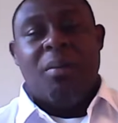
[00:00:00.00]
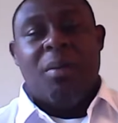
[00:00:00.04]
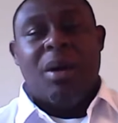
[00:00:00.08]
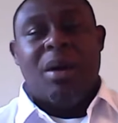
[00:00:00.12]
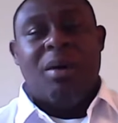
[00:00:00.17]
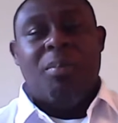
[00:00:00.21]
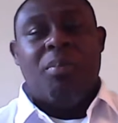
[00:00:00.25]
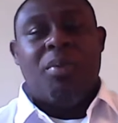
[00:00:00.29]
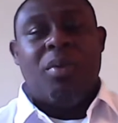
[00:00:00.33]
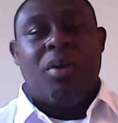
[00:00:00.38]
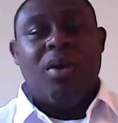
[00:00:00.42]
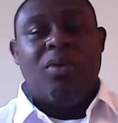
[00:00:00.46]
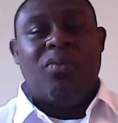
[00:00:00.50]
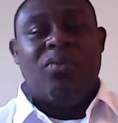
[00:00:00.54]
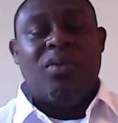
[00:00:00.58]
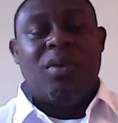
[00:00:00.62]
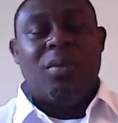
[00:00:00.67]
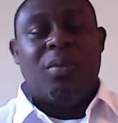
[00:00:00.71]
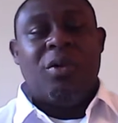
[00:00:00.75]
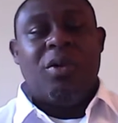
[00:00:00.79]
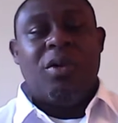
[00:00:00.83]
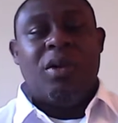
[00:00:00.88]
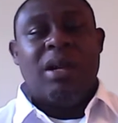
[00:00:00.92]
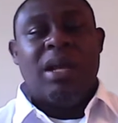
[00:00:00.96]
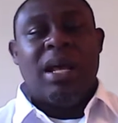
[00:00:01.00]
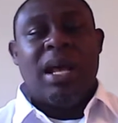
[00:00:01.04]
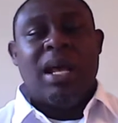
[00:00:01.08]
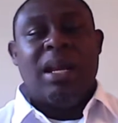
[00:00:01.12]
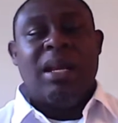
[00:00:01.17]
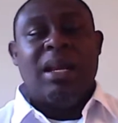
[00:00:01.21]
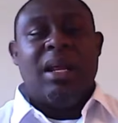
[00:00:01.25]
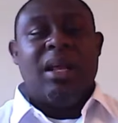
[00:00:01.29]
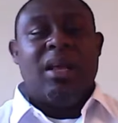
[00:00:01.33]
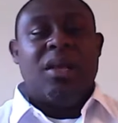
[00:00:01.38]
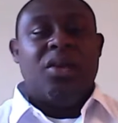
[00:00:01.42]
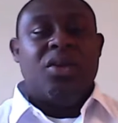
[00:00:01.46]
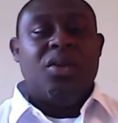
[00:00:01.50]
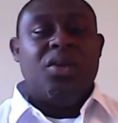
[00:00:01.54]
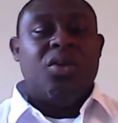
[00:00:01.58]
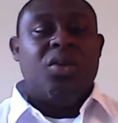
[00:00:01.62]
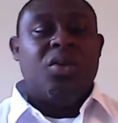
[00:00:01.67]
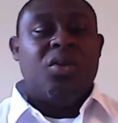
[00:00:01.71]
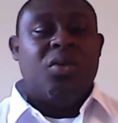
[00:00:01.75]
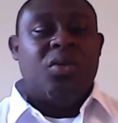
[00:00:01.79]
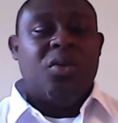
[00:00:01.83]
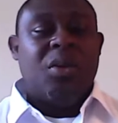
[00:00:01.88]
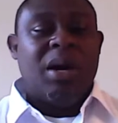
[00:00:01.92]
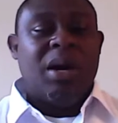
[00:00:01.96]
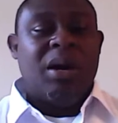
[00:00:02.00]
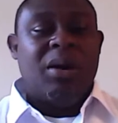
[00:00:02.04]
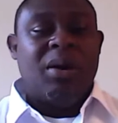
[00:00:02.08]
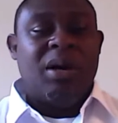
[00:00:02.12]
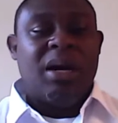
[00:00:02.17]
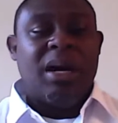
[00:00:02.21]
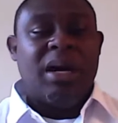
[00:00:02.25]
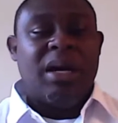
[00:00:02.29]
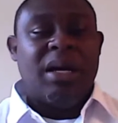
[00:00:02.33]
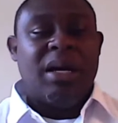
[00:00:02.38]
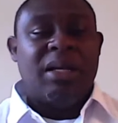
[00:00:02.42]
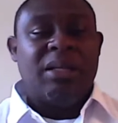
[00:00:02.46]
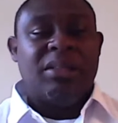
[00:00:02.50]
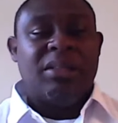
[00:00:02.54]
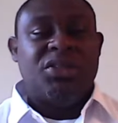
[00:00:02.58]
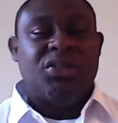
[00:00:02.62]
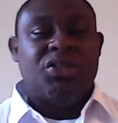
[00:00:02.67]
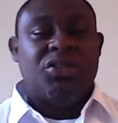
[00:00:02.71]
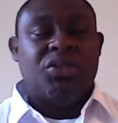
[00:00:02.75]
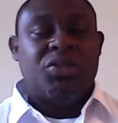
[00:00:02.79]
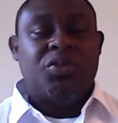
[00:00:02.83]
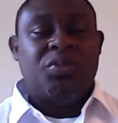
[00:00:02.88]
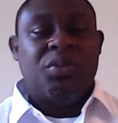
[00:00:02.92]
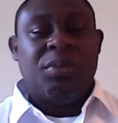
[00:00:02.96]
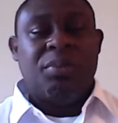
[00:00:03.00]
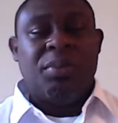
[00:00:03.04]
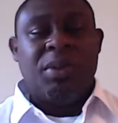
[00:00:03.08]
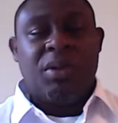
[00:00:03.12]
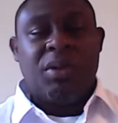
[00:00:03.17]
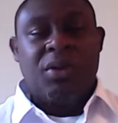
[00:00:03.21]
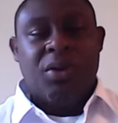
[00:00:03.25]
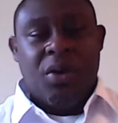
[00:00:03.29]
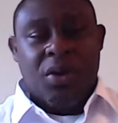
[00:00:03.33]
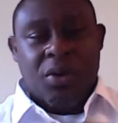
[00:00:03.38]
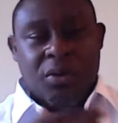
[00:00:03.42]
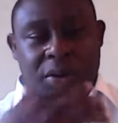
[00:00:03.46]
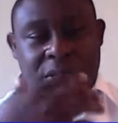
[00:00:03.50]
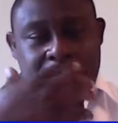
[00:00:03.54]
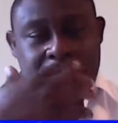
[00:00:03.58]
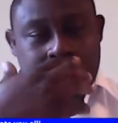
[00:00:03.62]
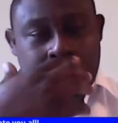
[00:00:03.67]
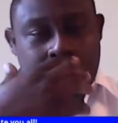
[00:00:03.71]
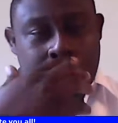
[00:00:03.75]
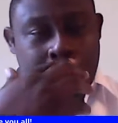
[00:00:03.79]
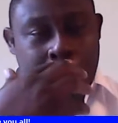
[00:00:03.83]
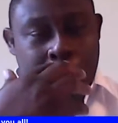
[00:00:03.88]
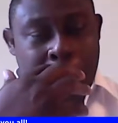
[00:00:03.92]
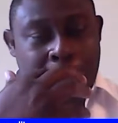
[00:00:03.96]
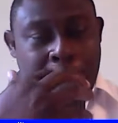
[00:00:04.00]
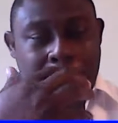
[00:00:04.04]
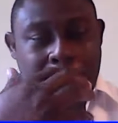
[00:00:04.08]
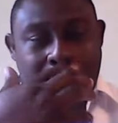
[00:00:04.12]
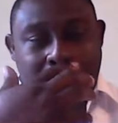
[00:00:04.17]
apart from all that, what should we be going to